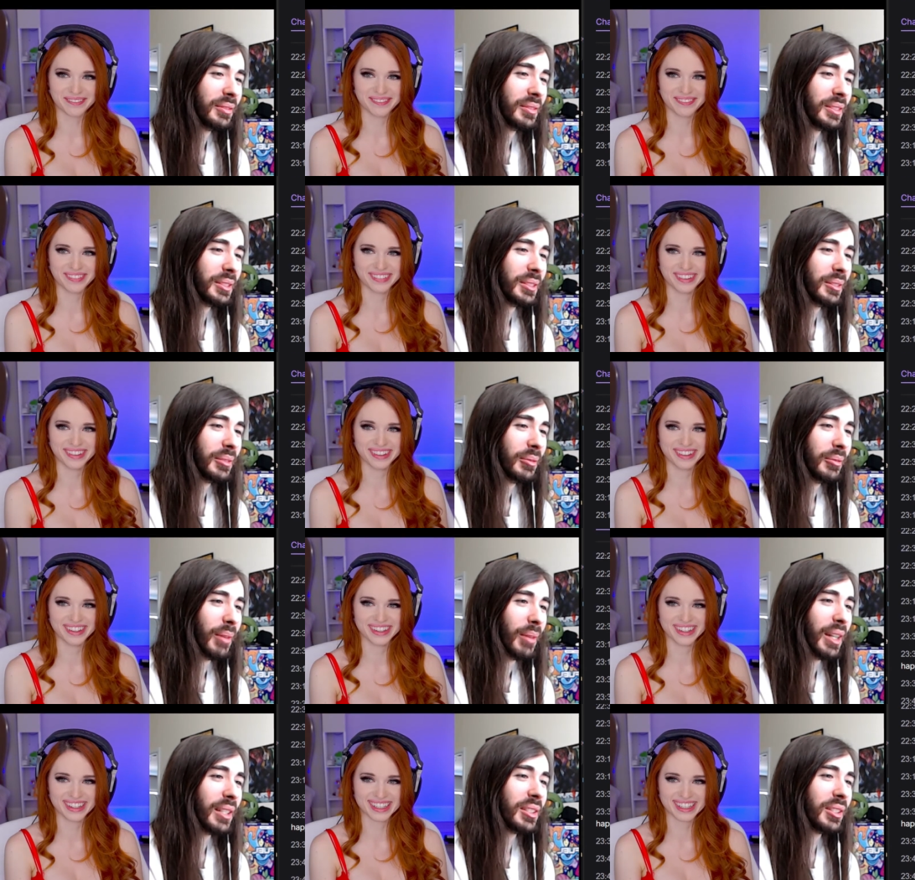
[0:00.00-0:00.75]
Speaker 1: him?
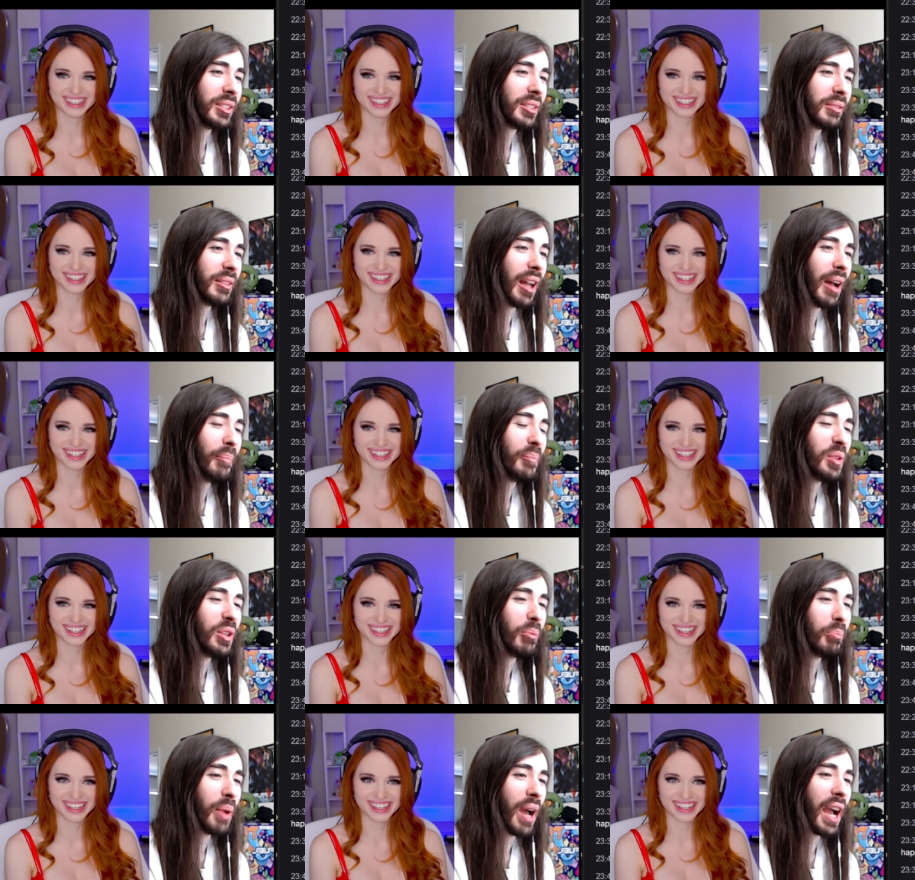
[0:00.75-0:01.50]
Speaker 2: Might just not be
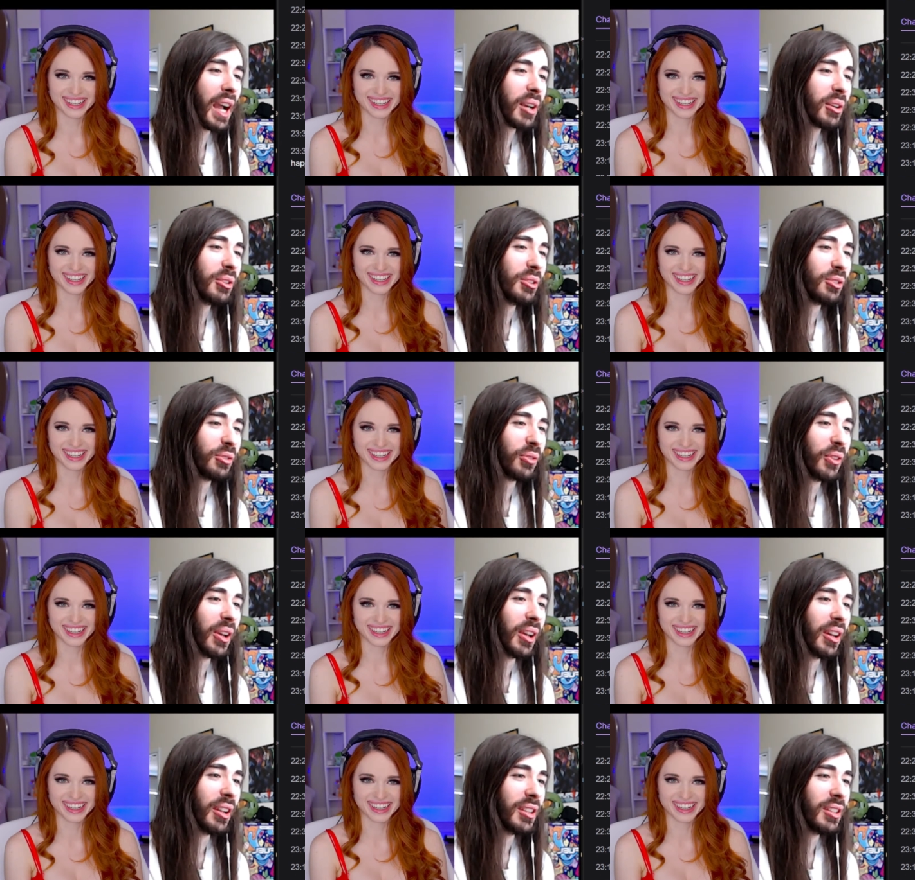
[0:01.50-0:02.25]
a Packers
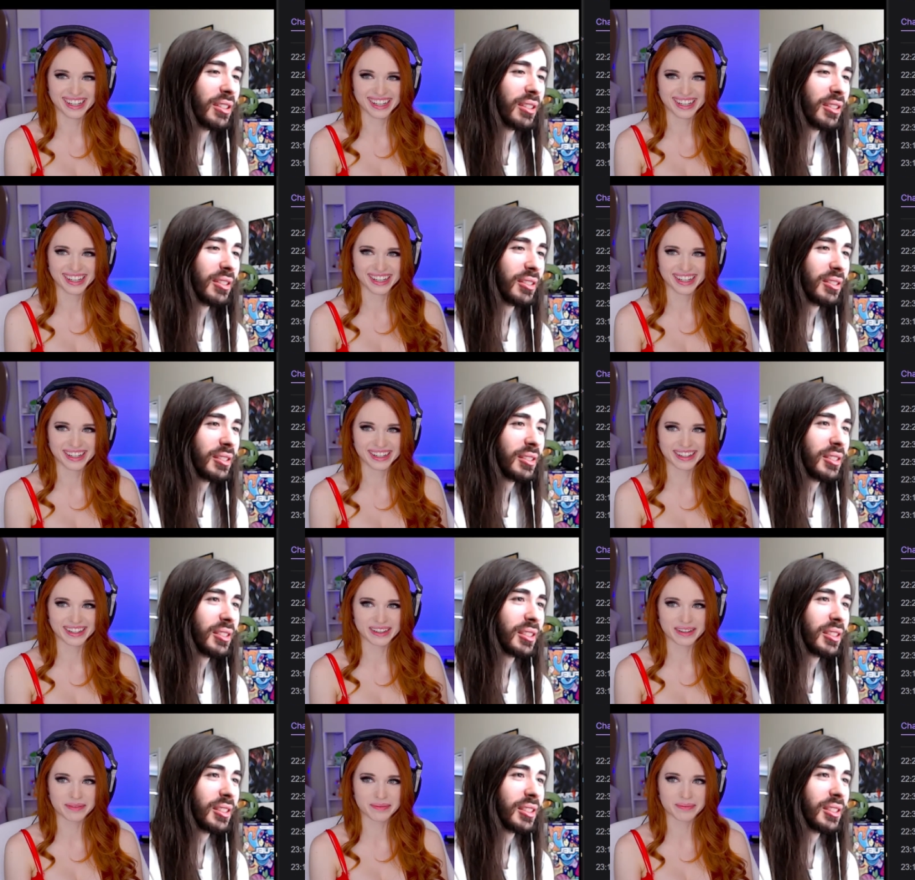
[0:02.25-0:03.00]
fan.
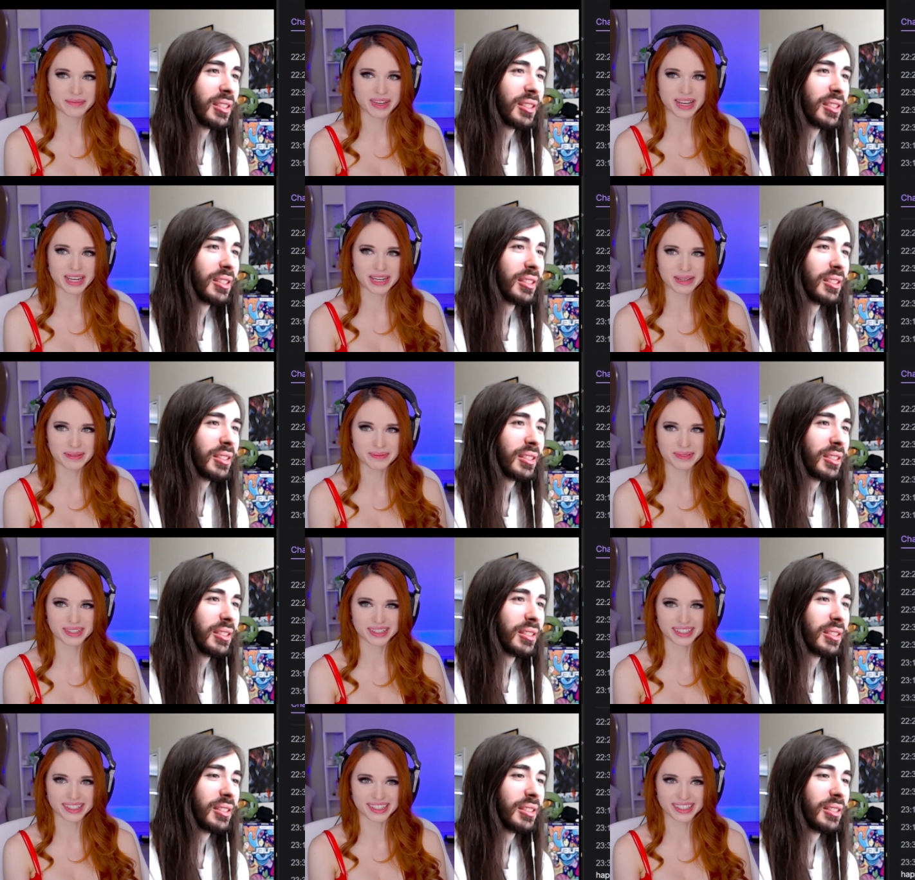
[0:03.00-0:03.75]

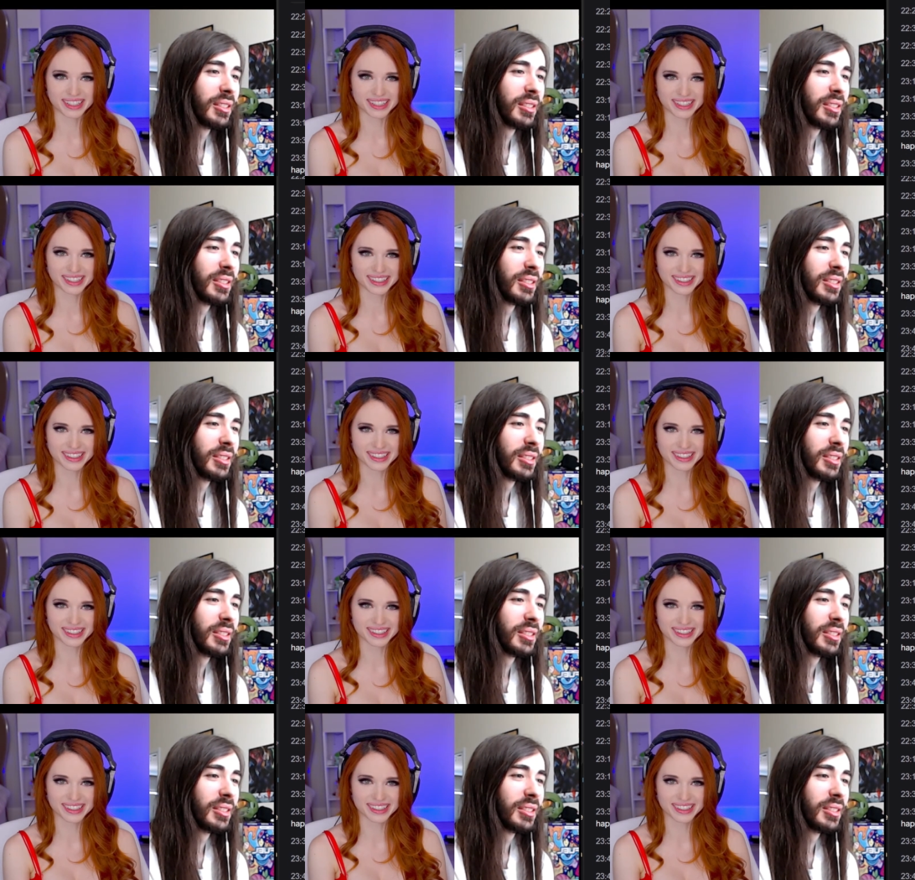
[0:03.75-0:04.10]
Speaker 1: Maybe.